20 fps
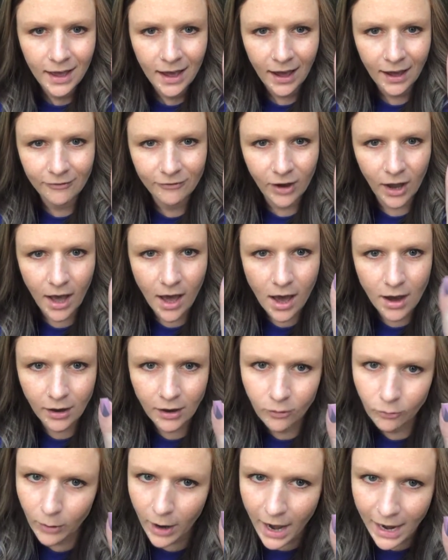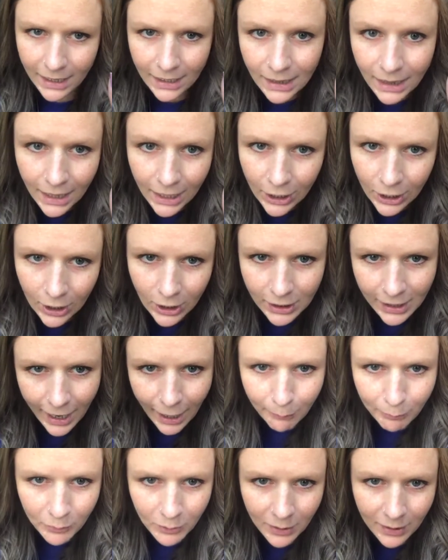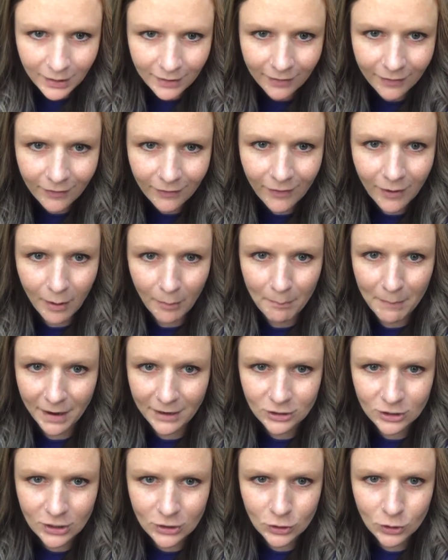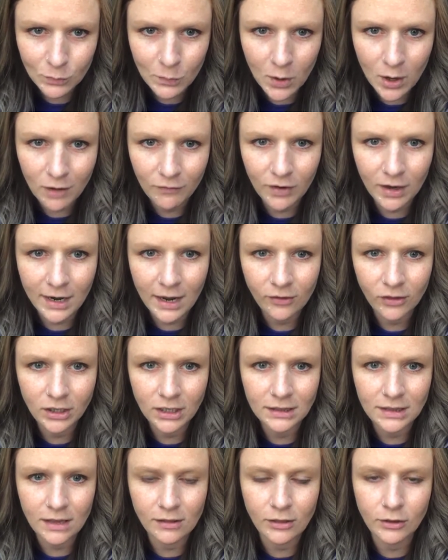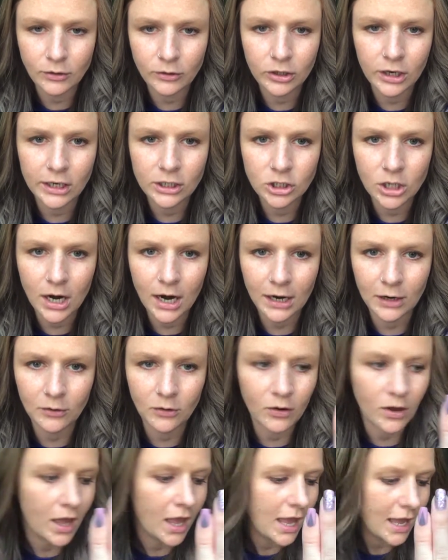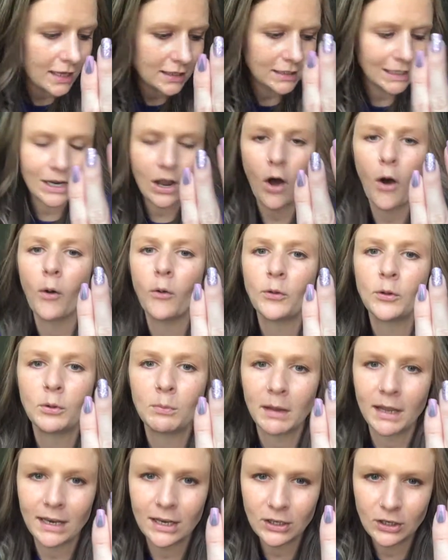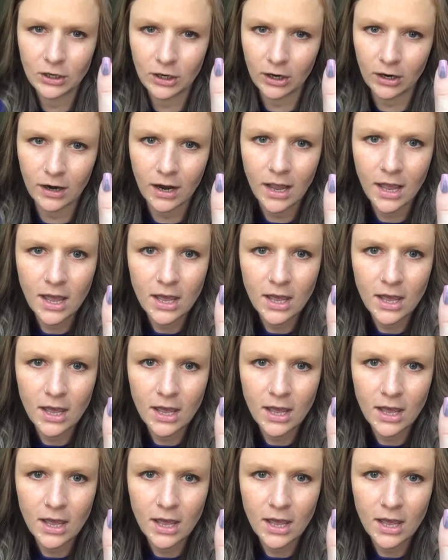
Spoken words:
I've got a gray glitter, Capitol Hill, a Manchester mauve, and now look at that little gray triangle. It's like a whole new manicure.